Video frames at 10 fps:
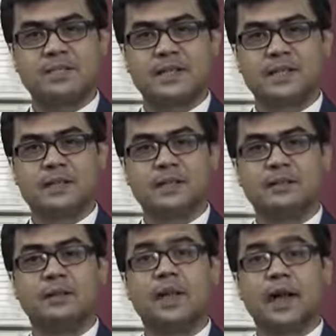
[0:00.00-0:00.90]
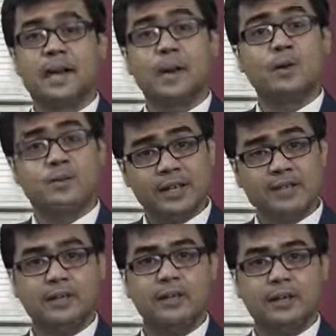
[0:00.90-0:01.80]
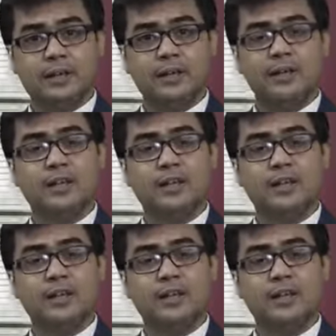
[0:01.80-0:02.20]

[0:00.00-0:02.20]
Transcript: data, and now increasingly,